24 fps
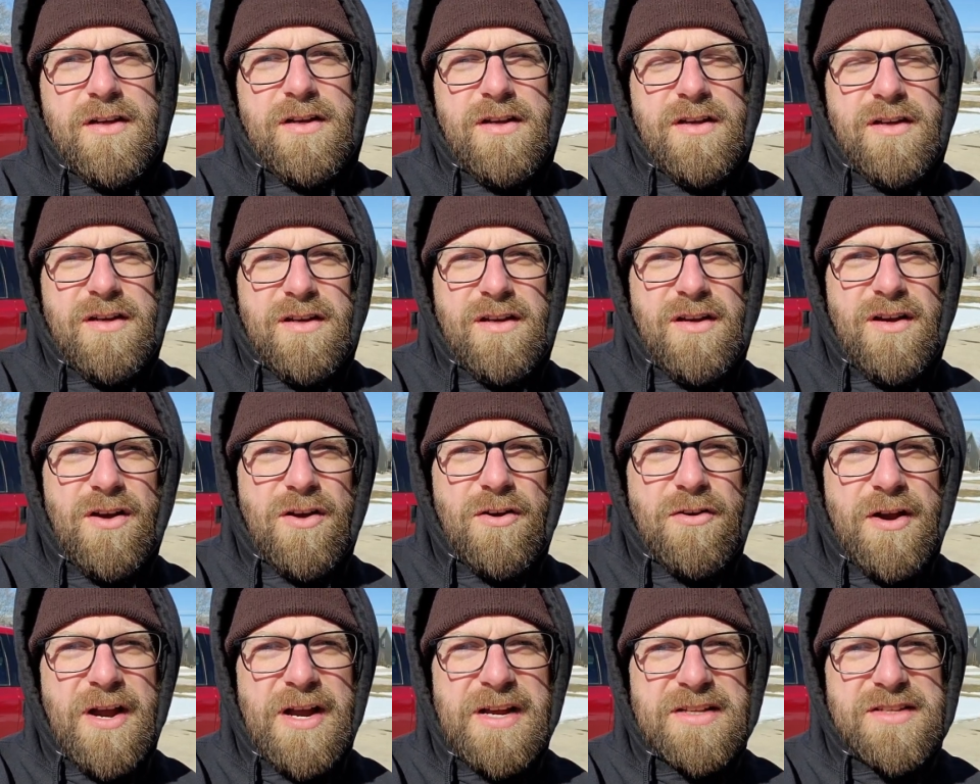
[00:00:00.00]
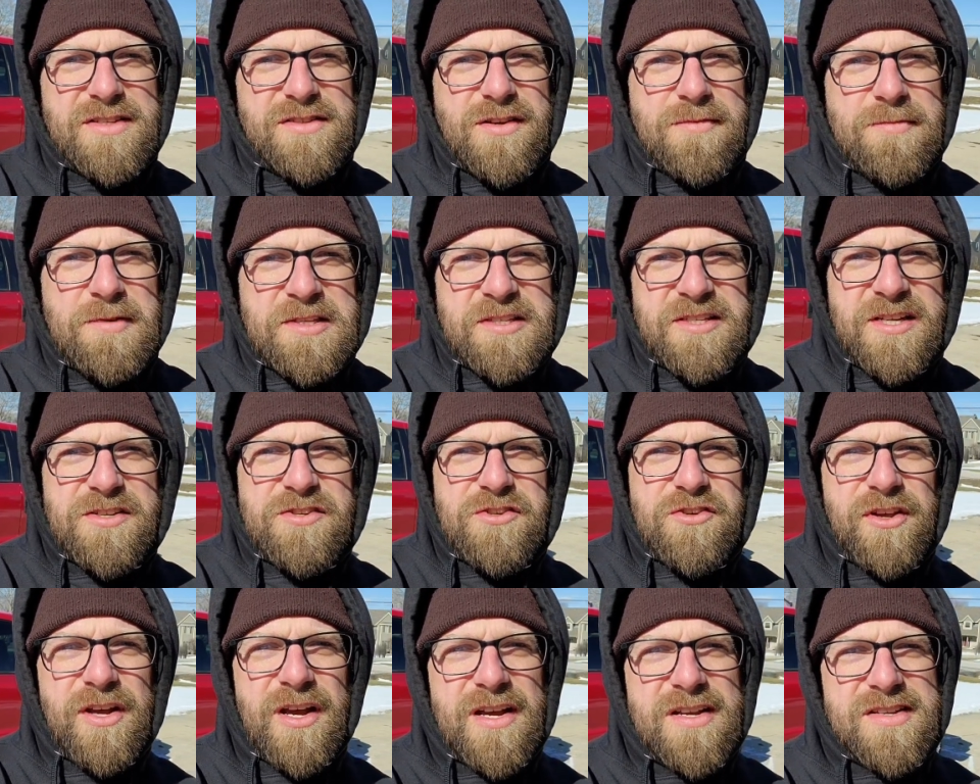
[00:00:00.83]
All right, so I'm gonna set you
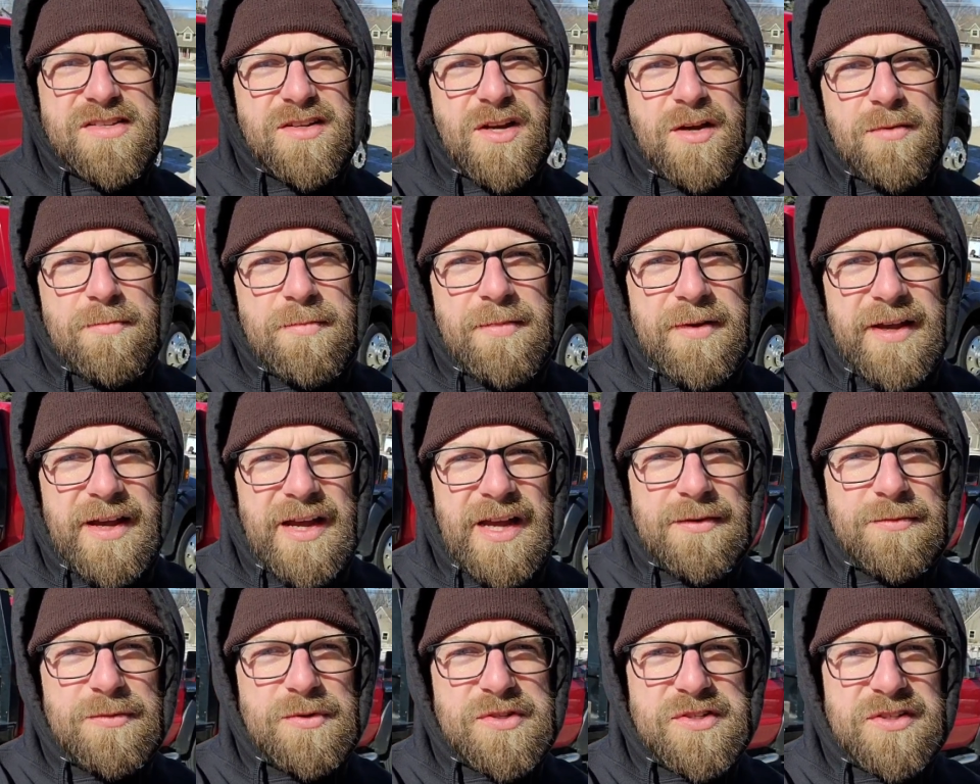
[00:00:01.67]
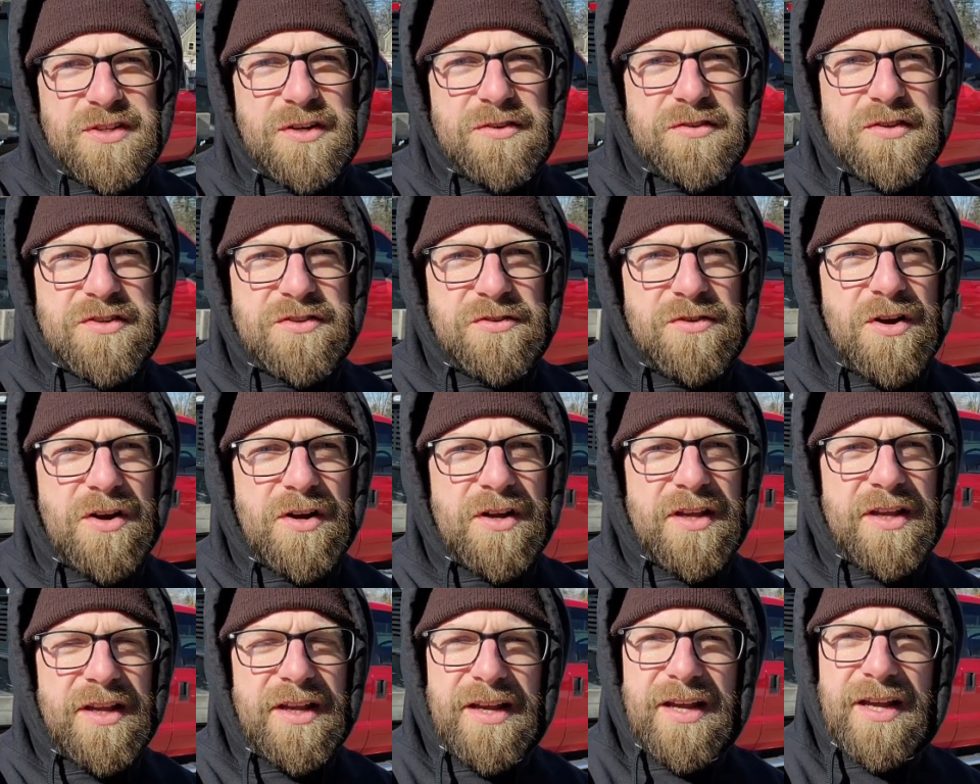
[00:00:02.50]
guys up and we'll start the truck
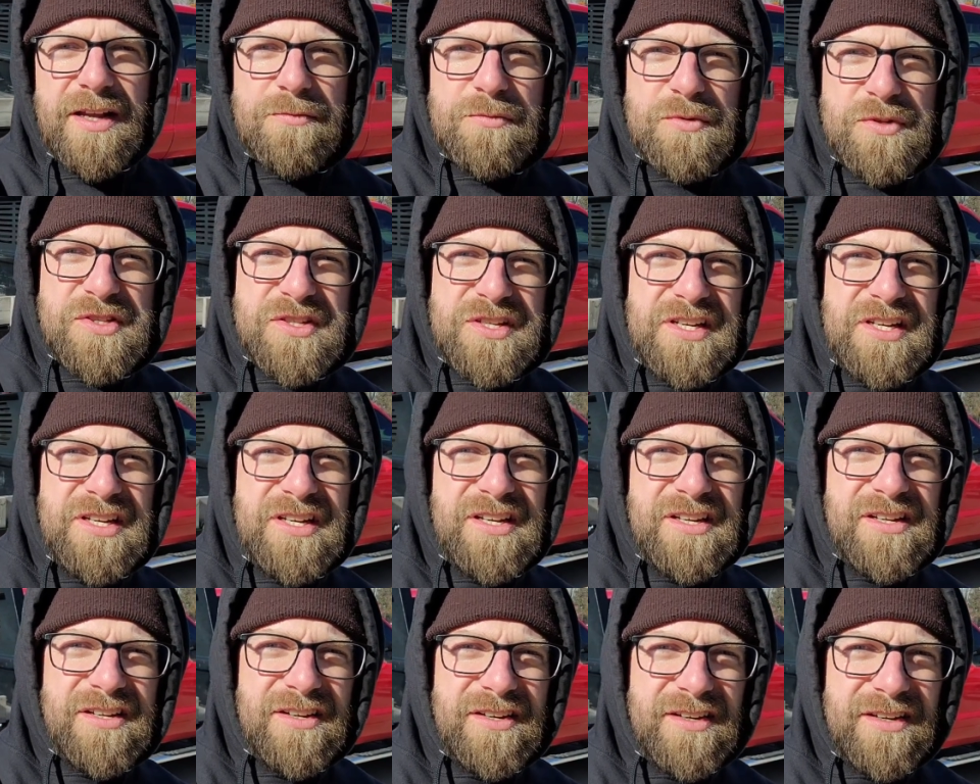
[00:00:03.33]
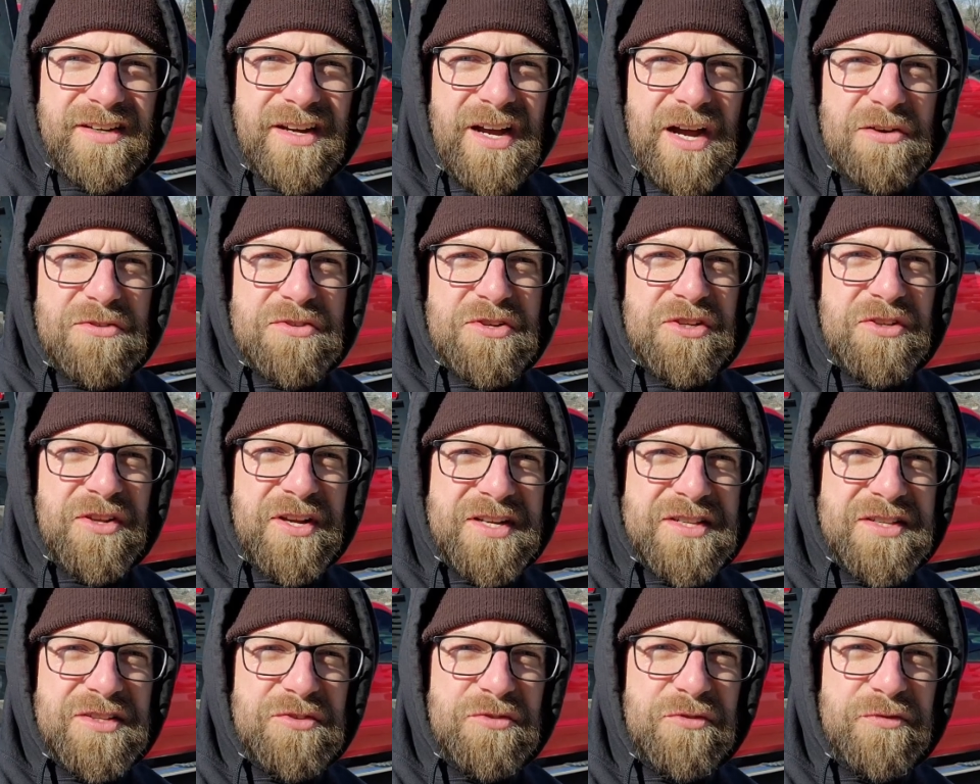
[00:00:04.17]
and we'll see how she likes
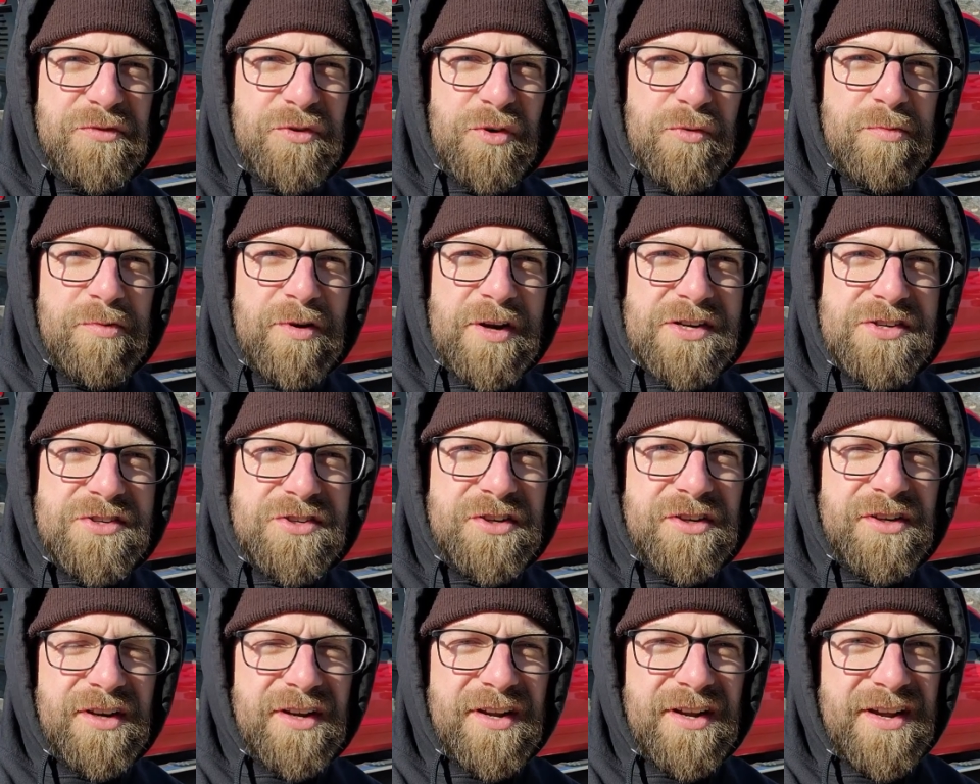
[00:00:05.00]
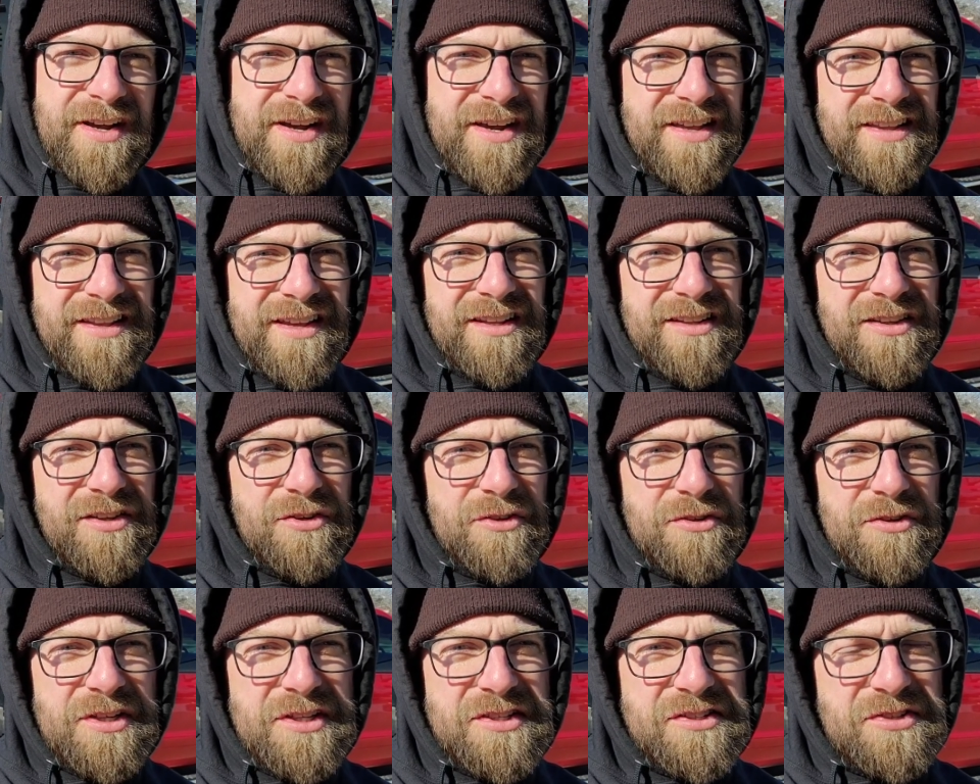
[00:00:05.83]
the new fuel pressure. That
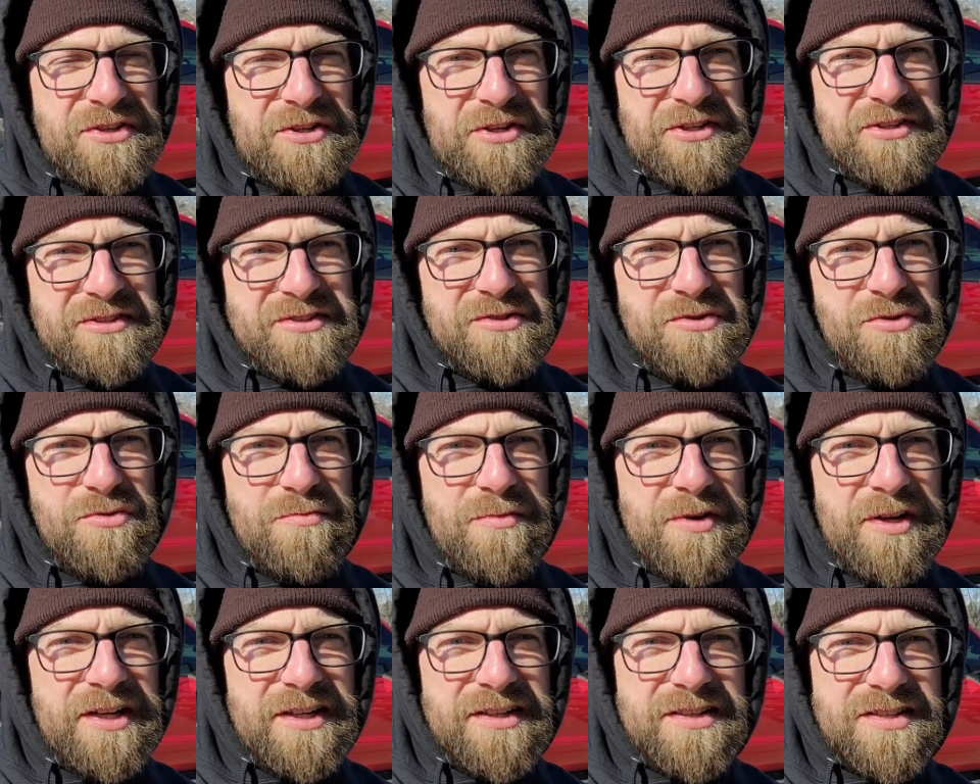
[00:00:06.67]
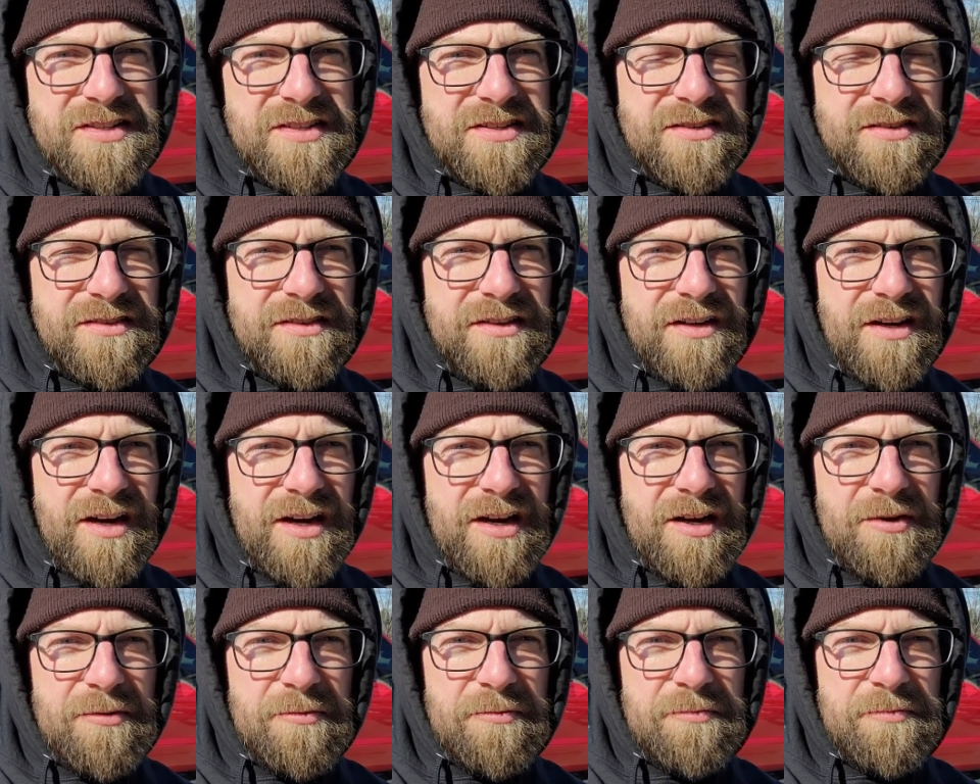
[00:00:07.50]
literally took two minutes.
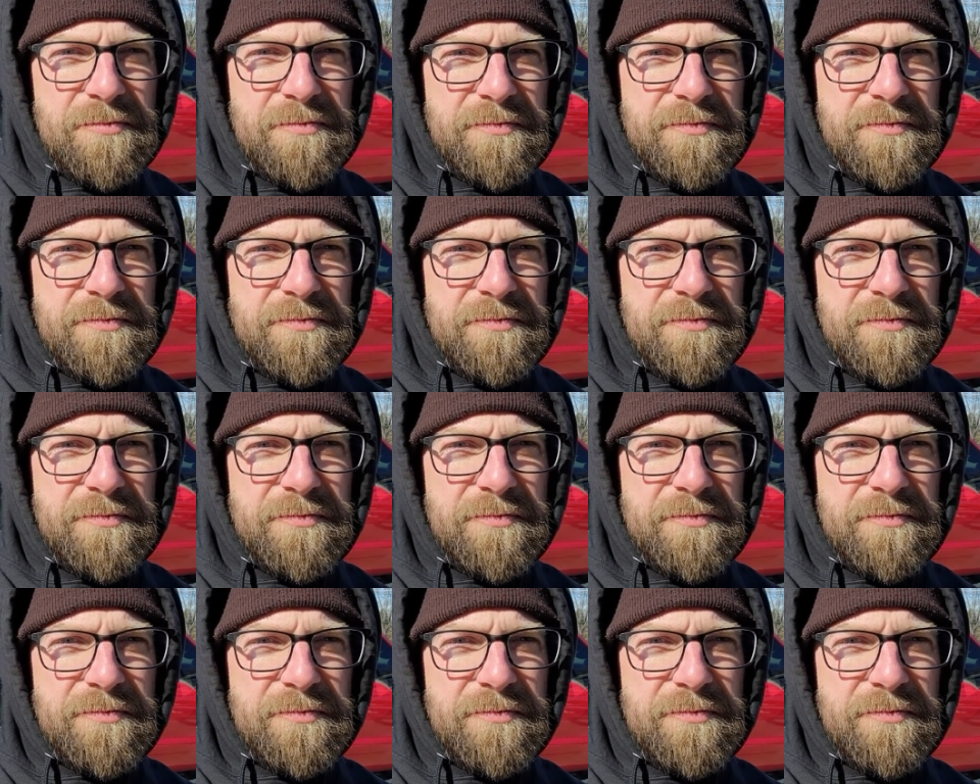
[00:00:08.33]
Um,